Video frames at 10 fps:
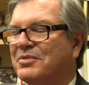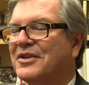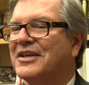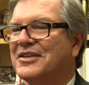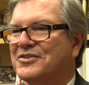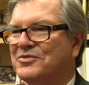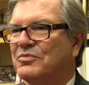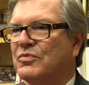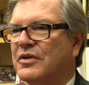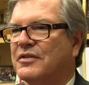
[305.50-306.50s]
pleased
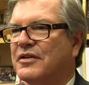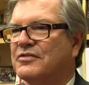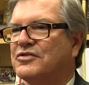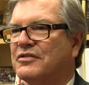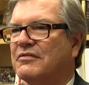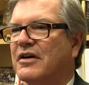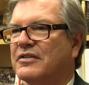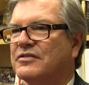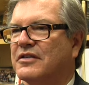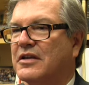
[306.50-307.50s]
with their
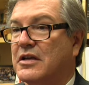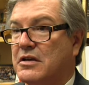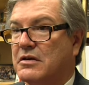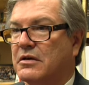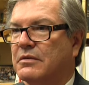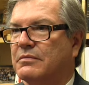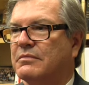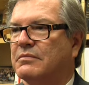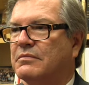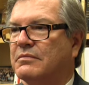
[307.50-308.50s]
generosity here,
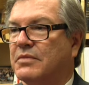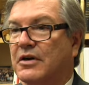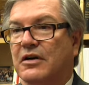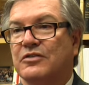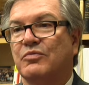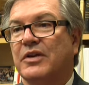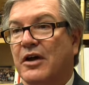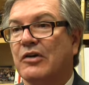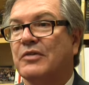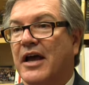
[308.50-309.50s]
because we
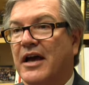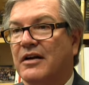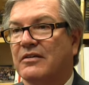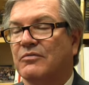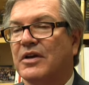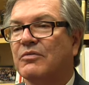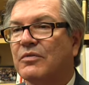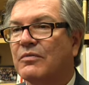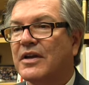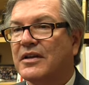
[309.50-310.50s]
know now.
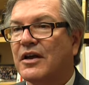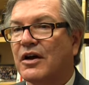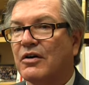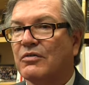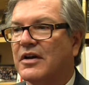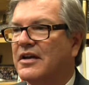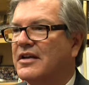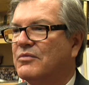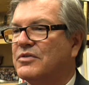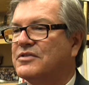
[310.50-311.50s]
We know
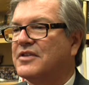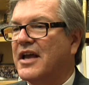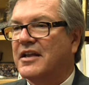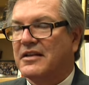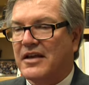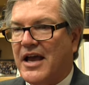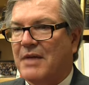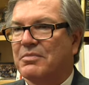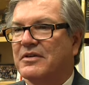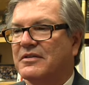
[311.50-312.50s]
when Sandy
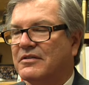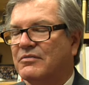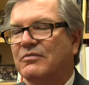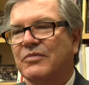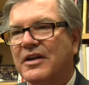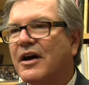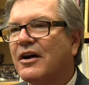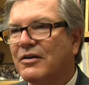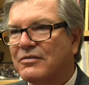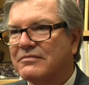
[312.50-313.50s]
happened, we
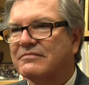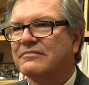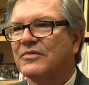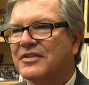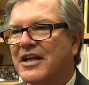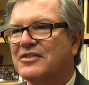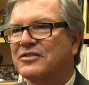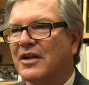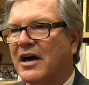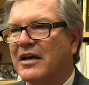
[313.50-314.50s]
know what
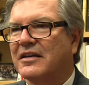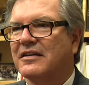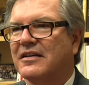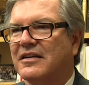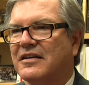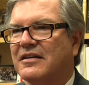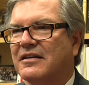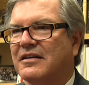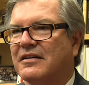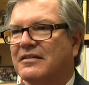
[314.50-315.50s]
that's like
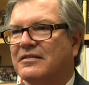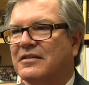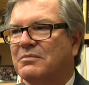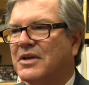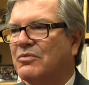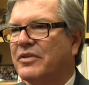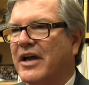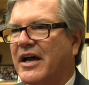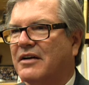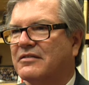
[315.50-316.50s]
to be
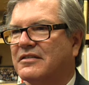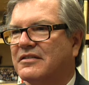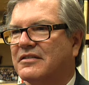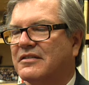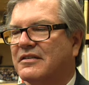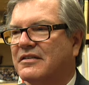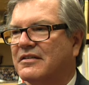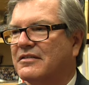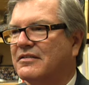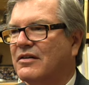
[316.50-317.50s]
without
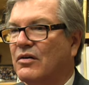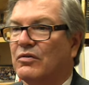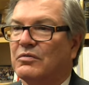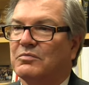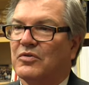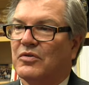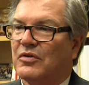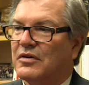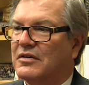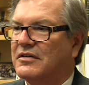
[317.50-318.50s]
home,
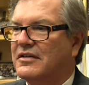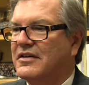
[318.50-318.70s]
or